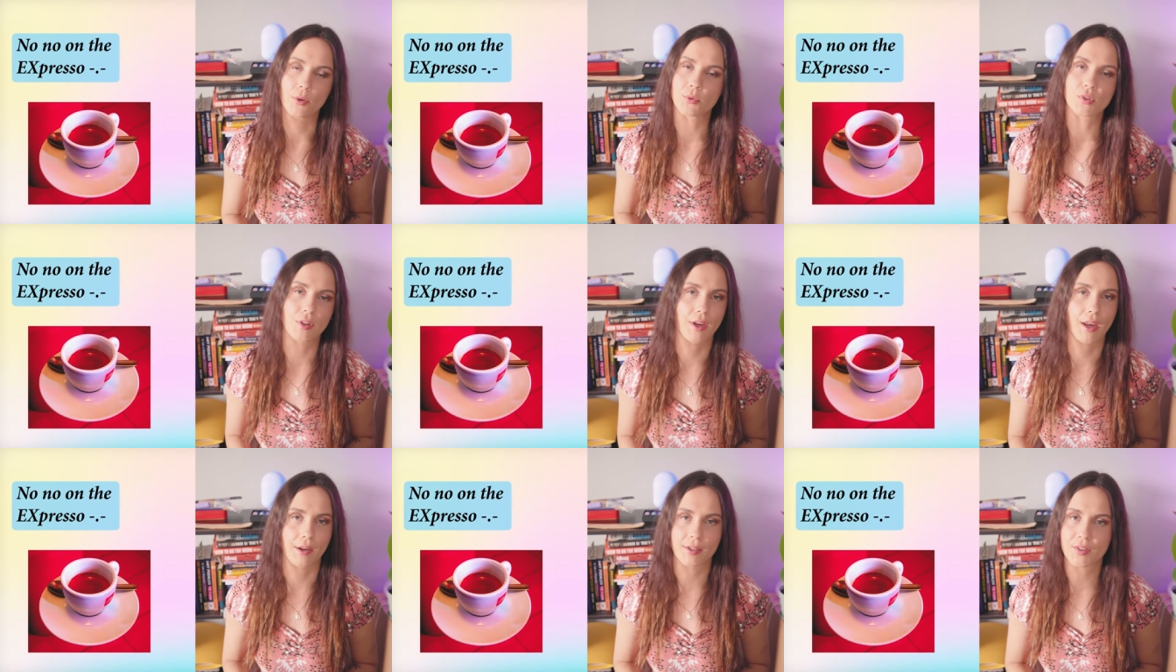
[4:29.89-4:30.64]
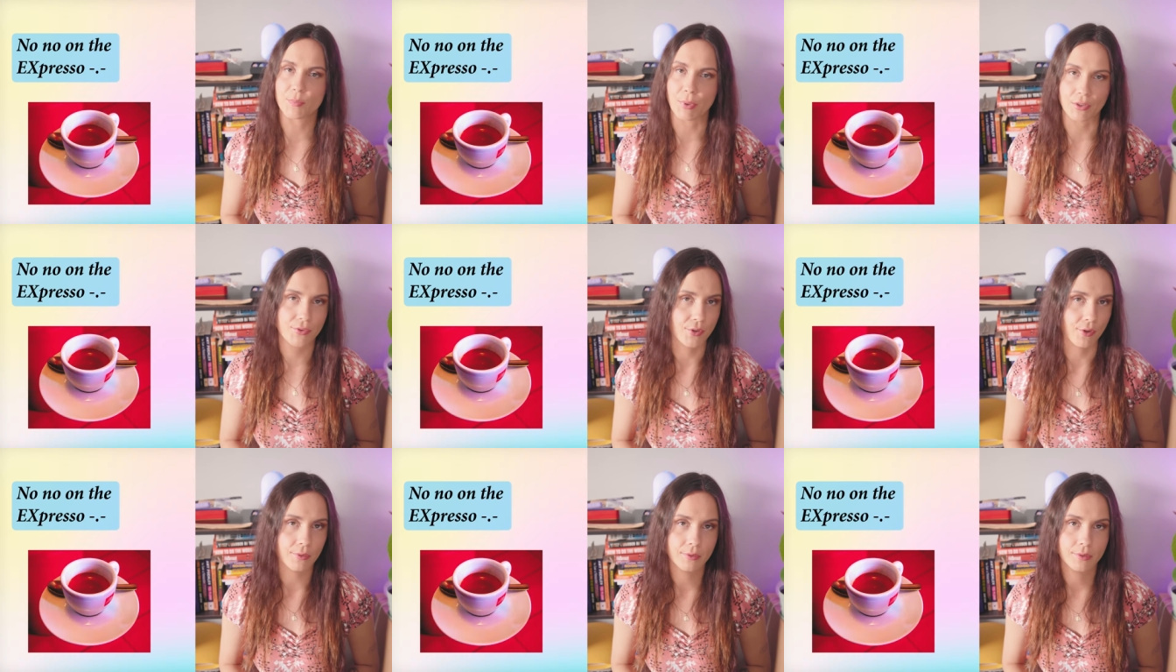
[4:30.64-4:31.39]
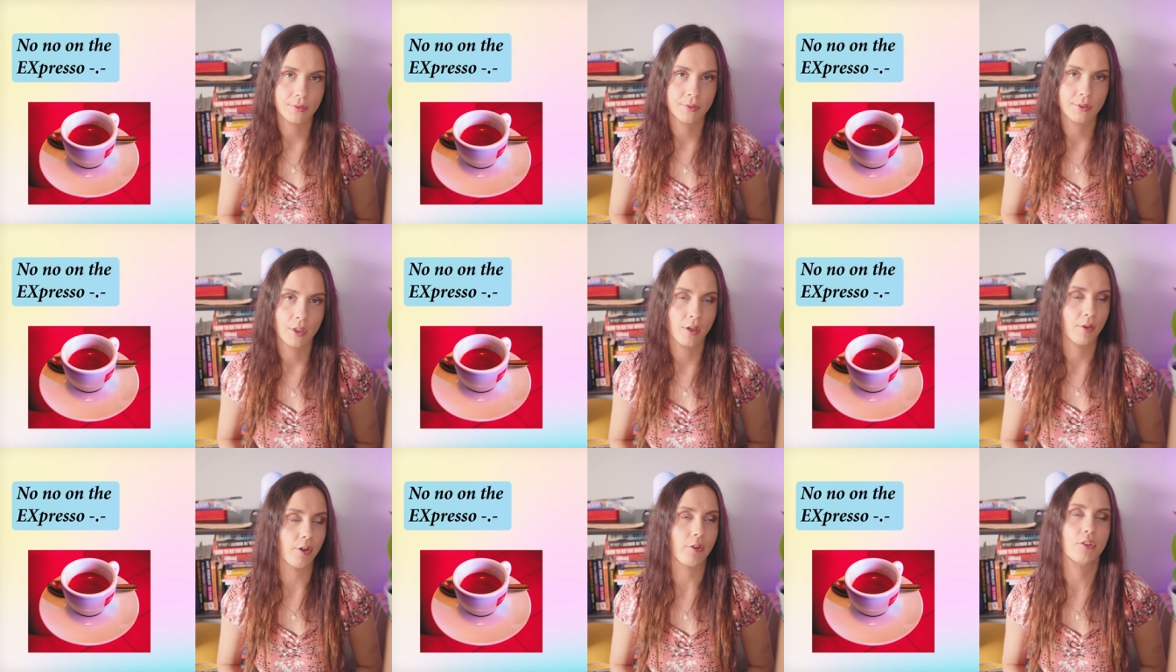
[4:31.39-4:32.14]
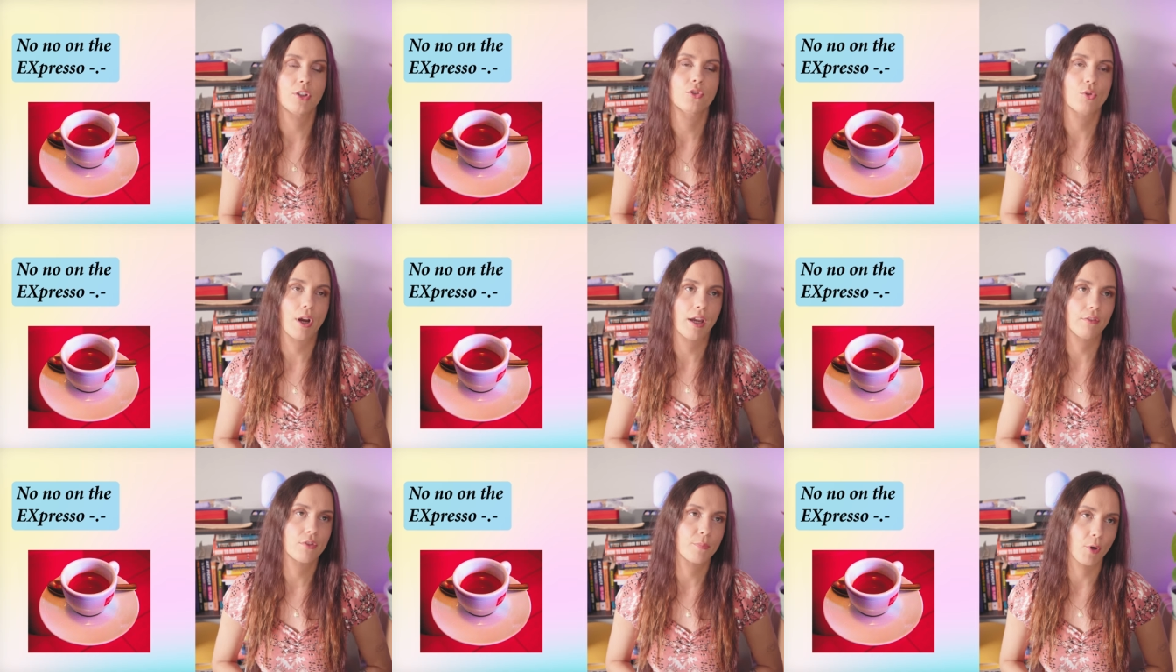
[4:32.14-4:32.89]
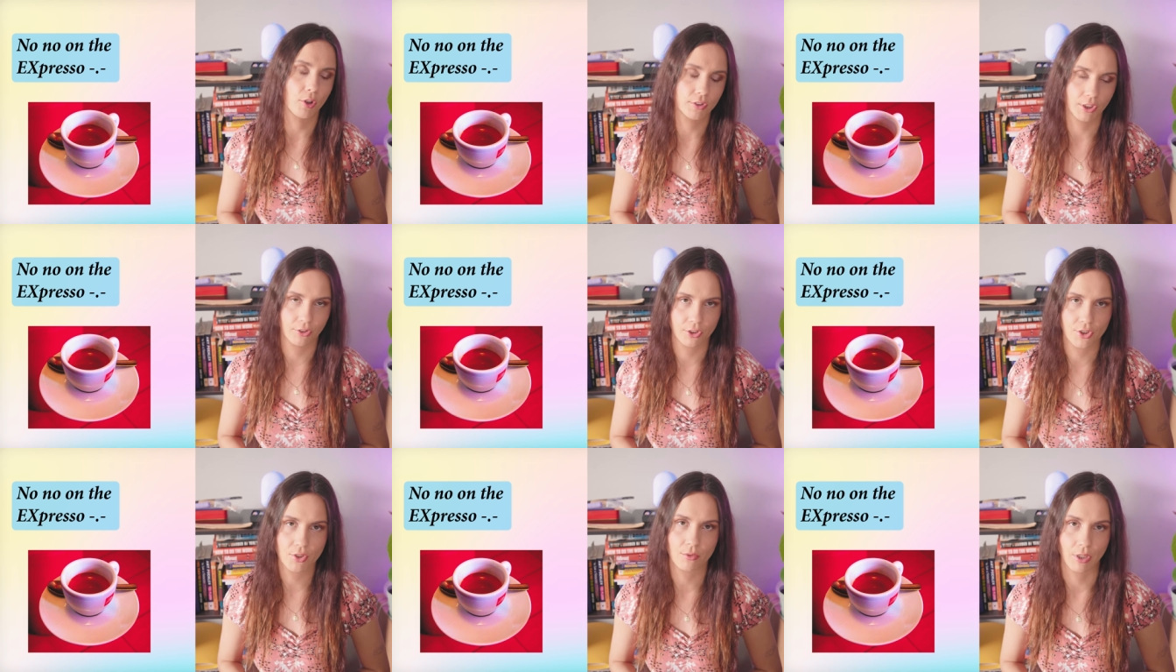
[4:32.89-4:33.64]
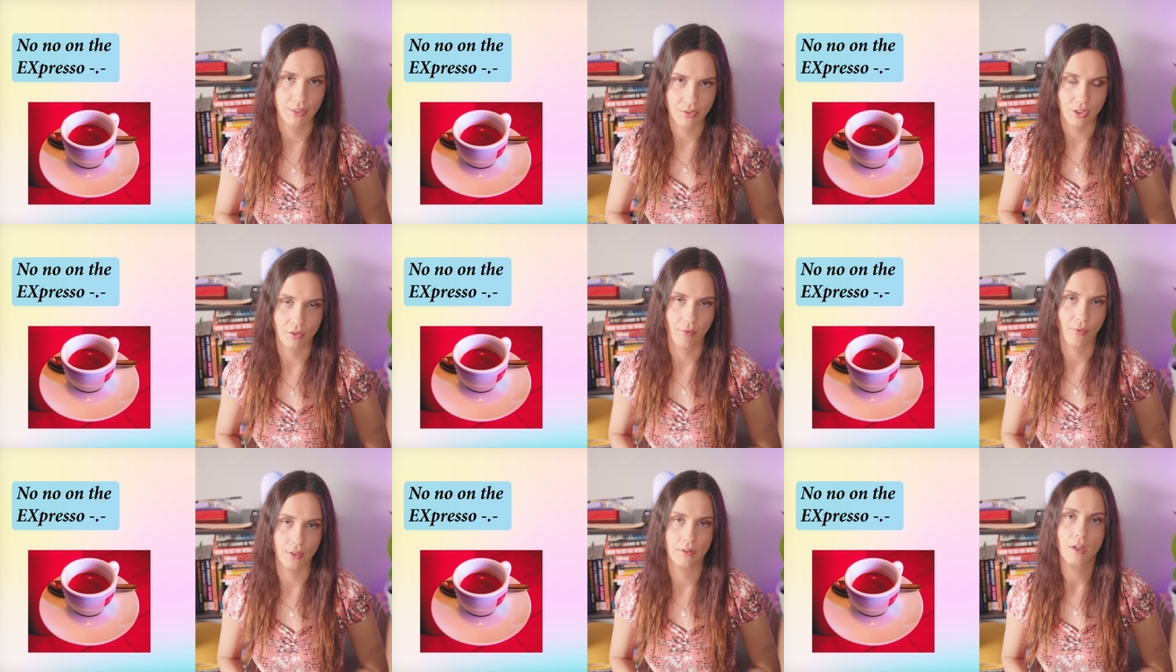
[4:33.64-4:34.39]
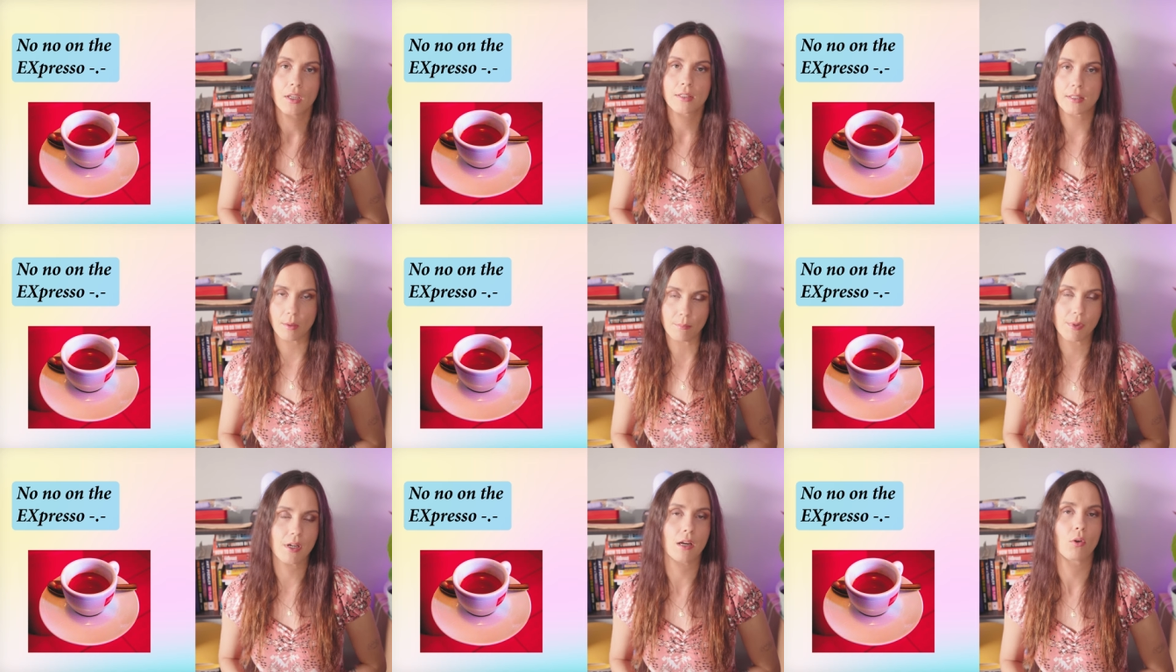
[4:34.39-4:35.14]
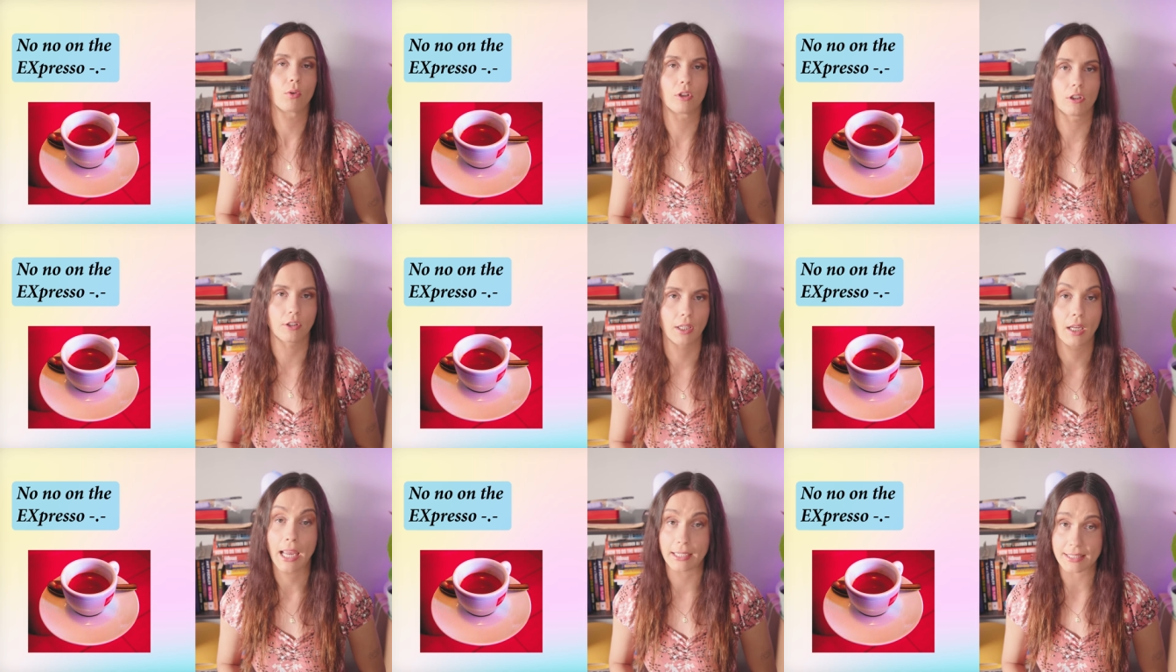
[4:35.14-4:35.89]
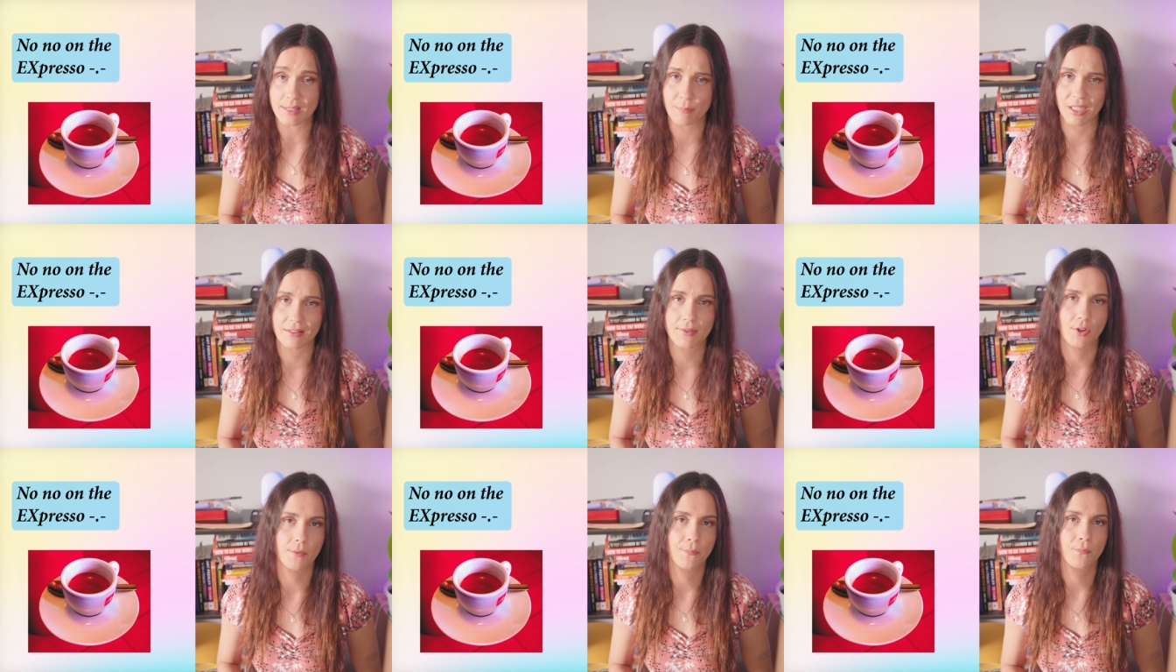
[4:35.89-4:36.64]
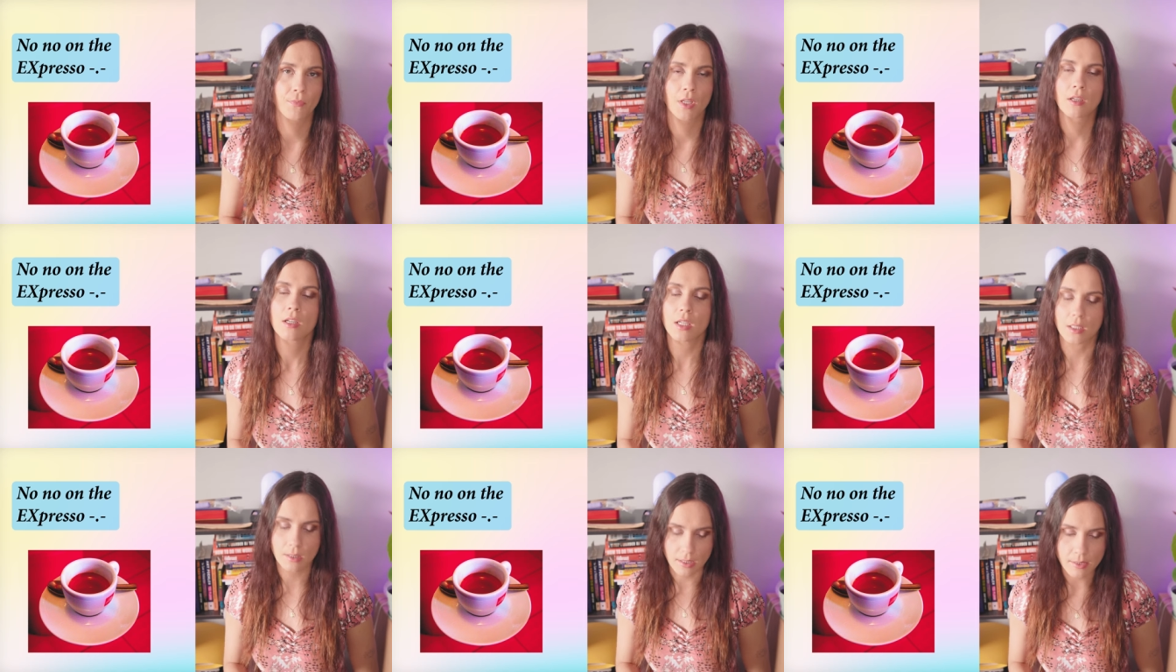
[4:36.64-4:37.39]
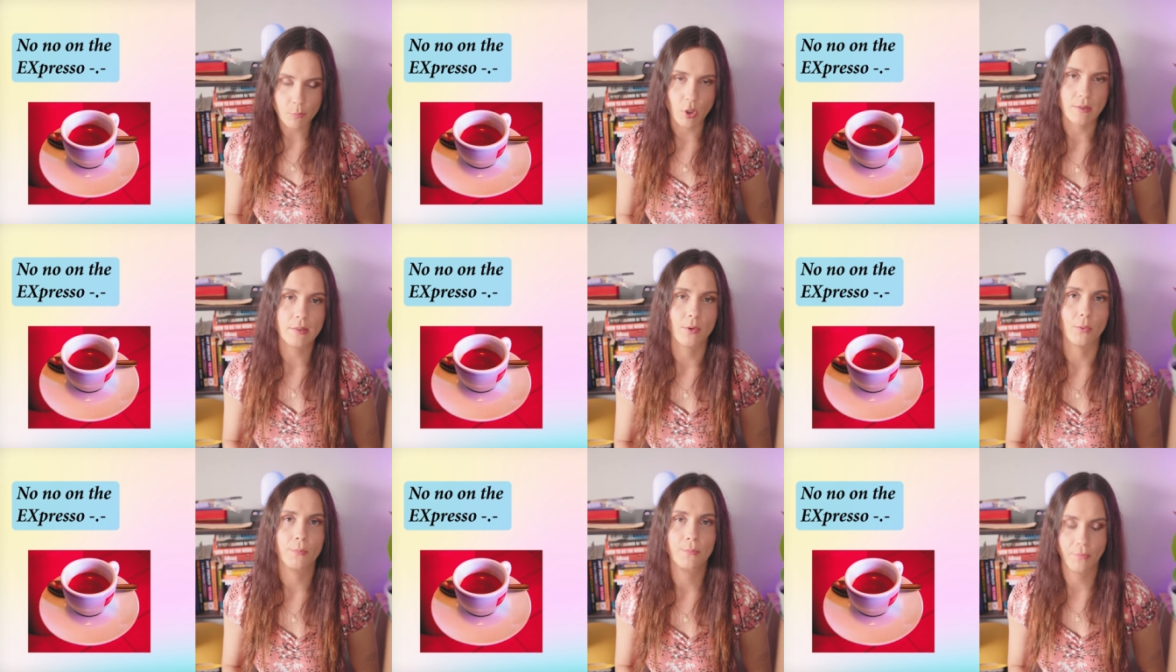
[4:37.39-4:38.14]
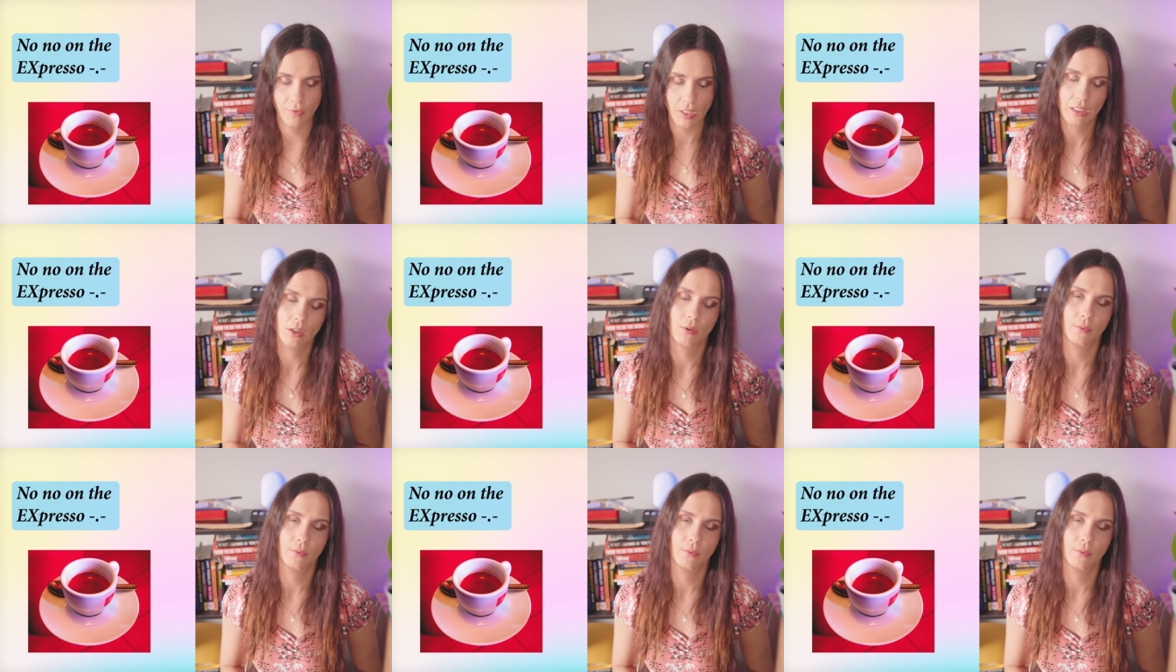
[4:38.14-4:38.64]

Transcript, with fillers: don't say espresso. Nothing drives bartenders crazier than somebody ordering espresso. It's espresso. Thank